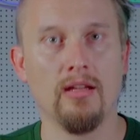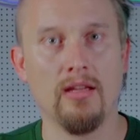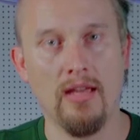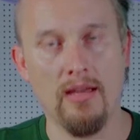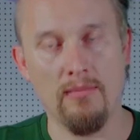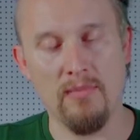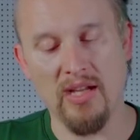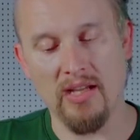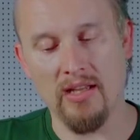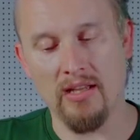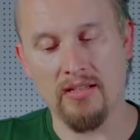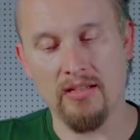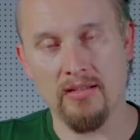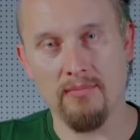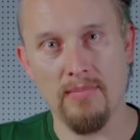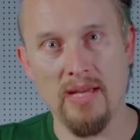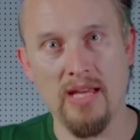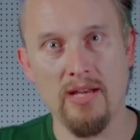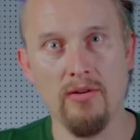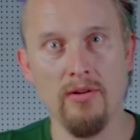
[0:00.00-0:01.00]
am I
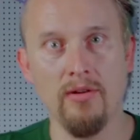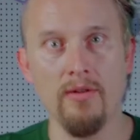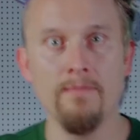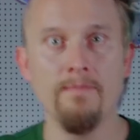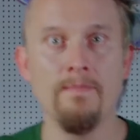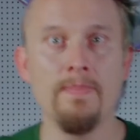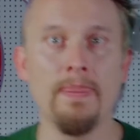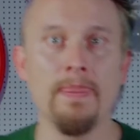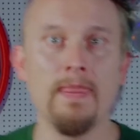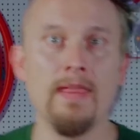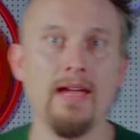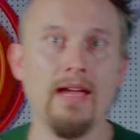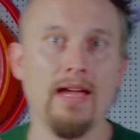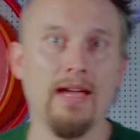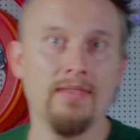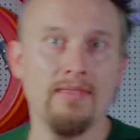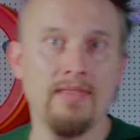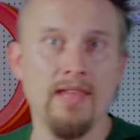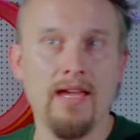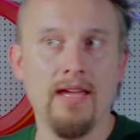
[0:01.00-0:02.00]
getting better,
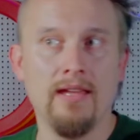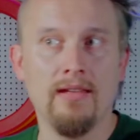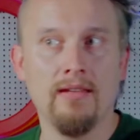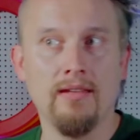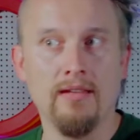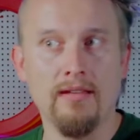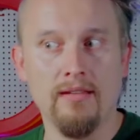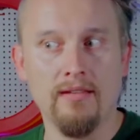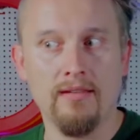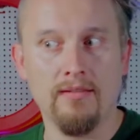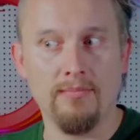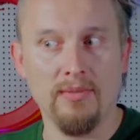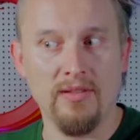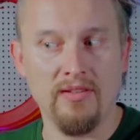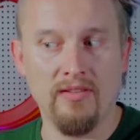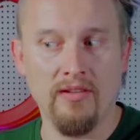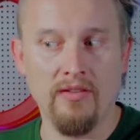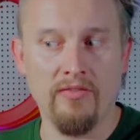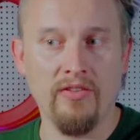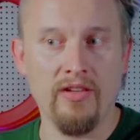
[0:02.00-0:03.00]
and then a
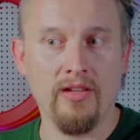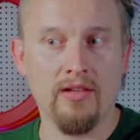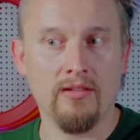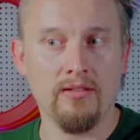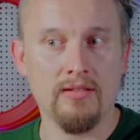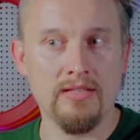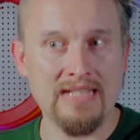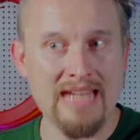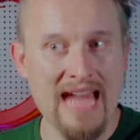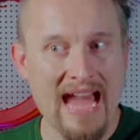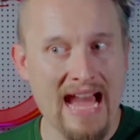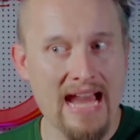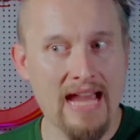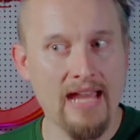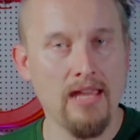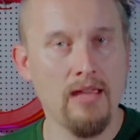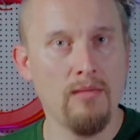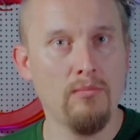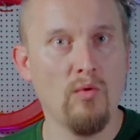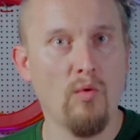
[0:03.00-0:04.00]
specific
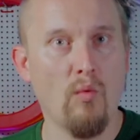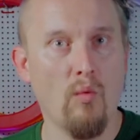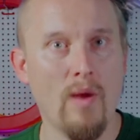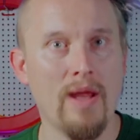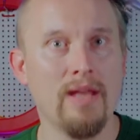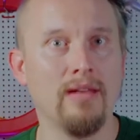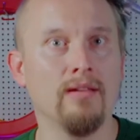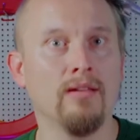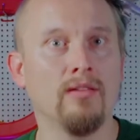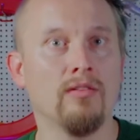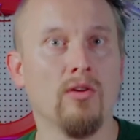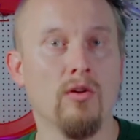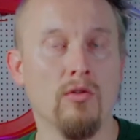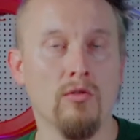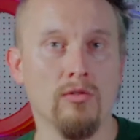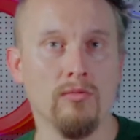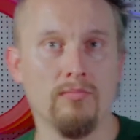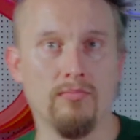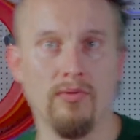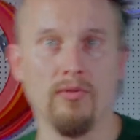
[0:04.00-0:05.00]
time when this
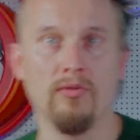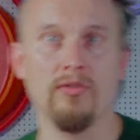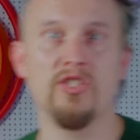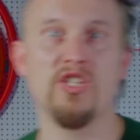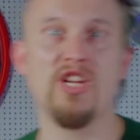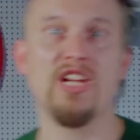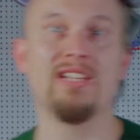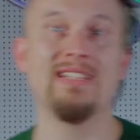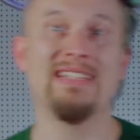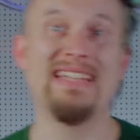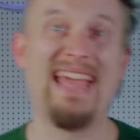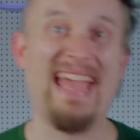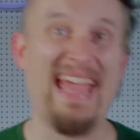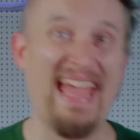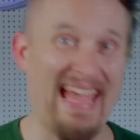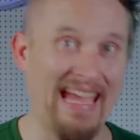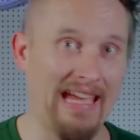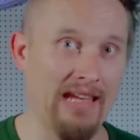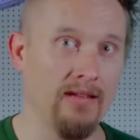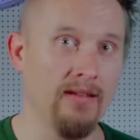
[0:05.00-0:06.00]
whole project
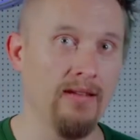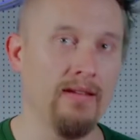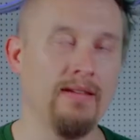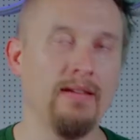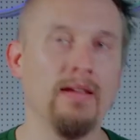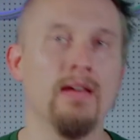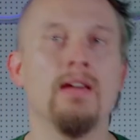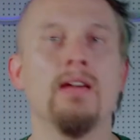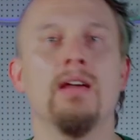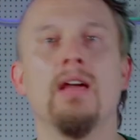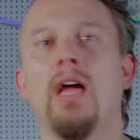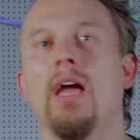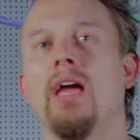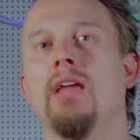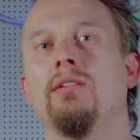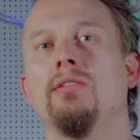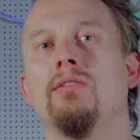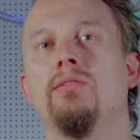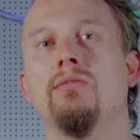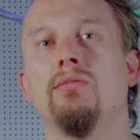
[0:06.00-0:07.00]
ends
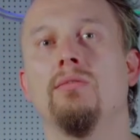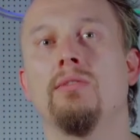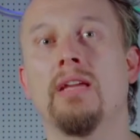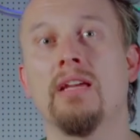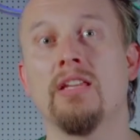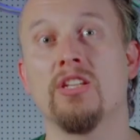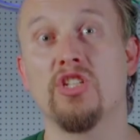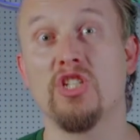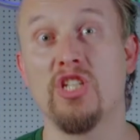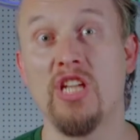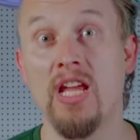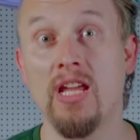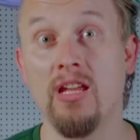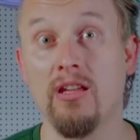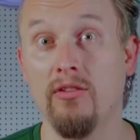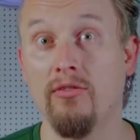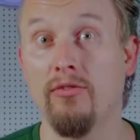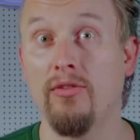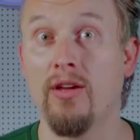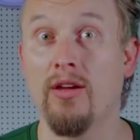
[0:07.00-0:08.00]
and you can check
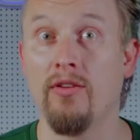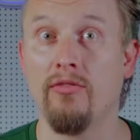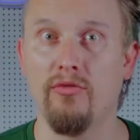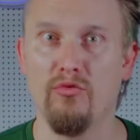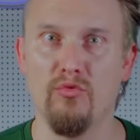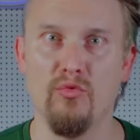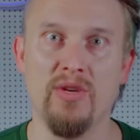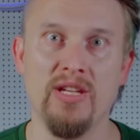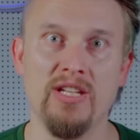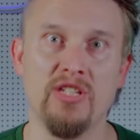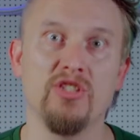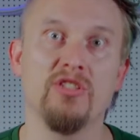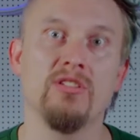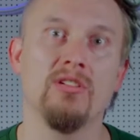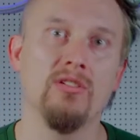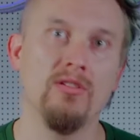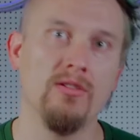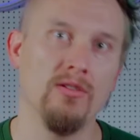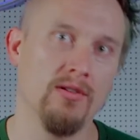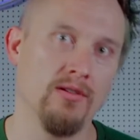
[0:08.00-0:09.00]
if you have reached
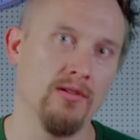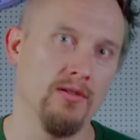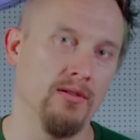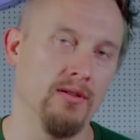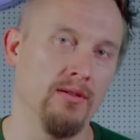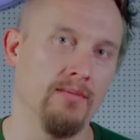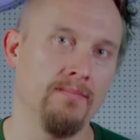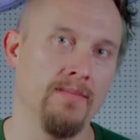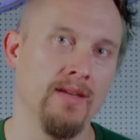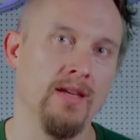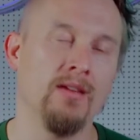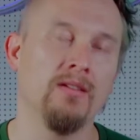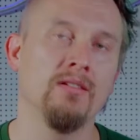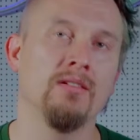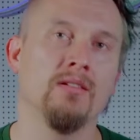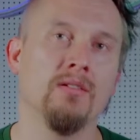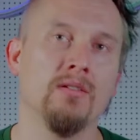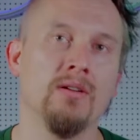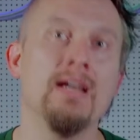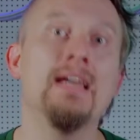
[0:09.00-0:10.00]
your goal.
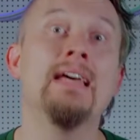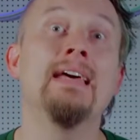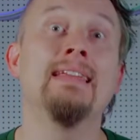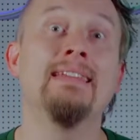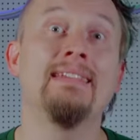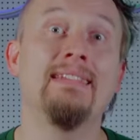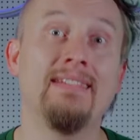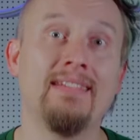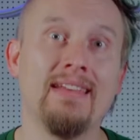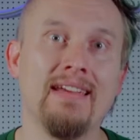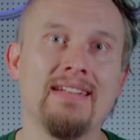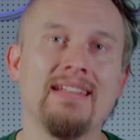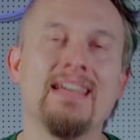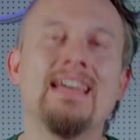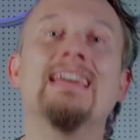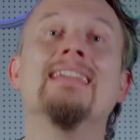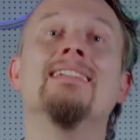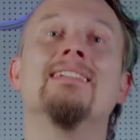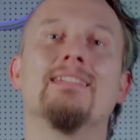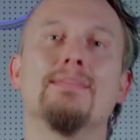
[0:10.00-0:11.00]
So
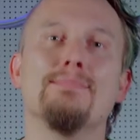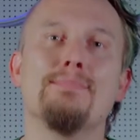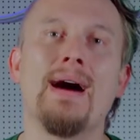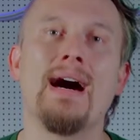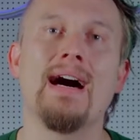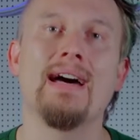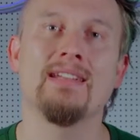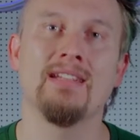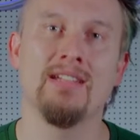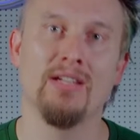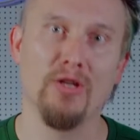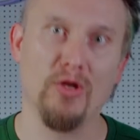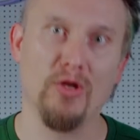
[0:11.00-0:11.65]
set smart